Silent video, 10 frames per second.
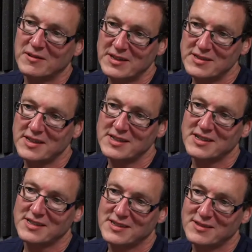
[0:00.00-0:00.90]
reasons is
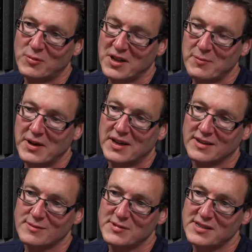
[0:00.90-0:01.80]
because one of their big
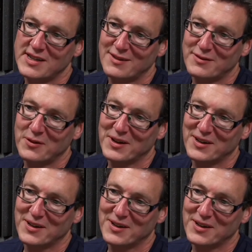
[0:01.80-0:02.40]
customers is Telefonica.